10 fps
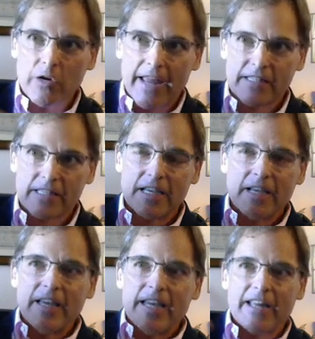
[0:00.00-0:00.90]
gets
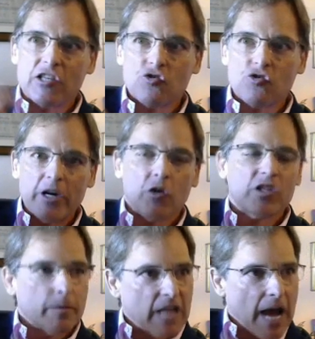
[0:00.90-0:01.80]
triggered,
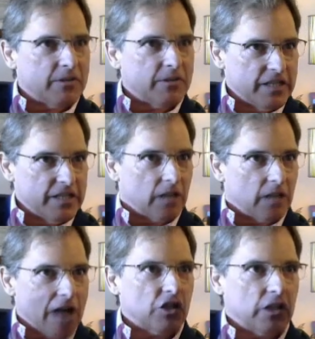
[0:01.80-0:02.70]
sometimes
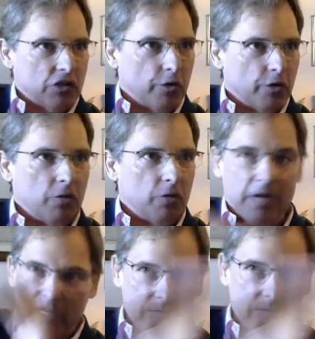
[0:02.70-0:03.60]
physiologically triggered,
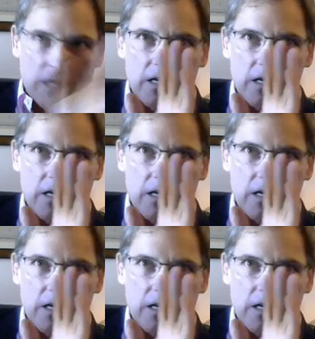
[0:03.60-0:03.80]
because of nothing